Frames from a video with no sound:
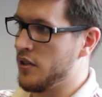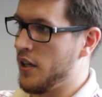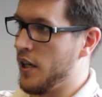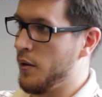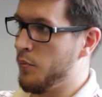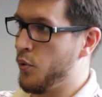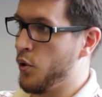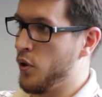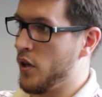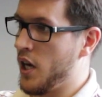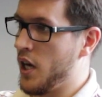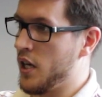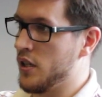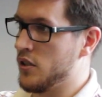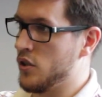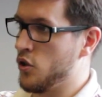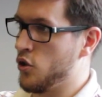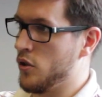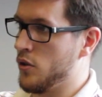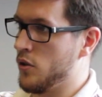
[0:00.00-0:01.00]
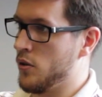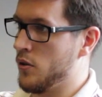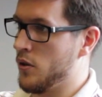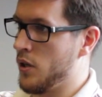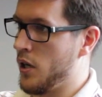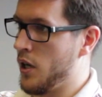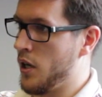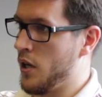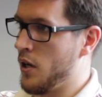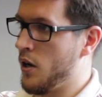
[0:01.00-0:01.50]
To then put that into
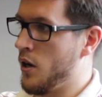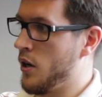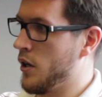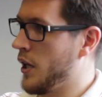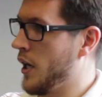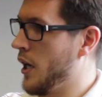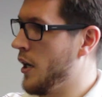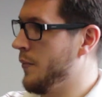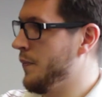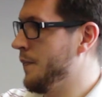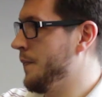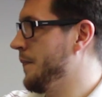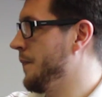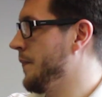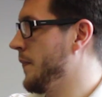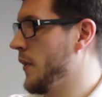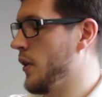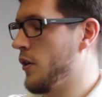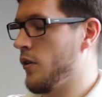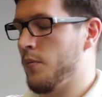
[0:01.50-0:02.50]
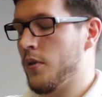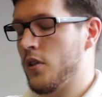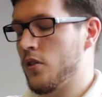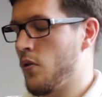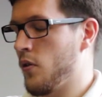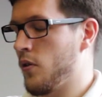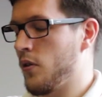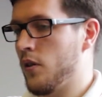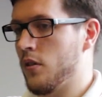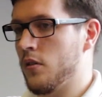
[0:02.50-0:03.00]
ArtCAM, you could
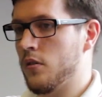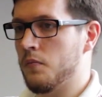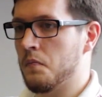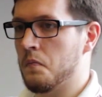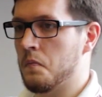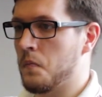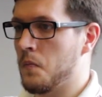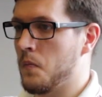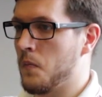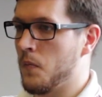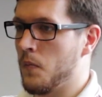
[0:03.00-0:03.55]
be talking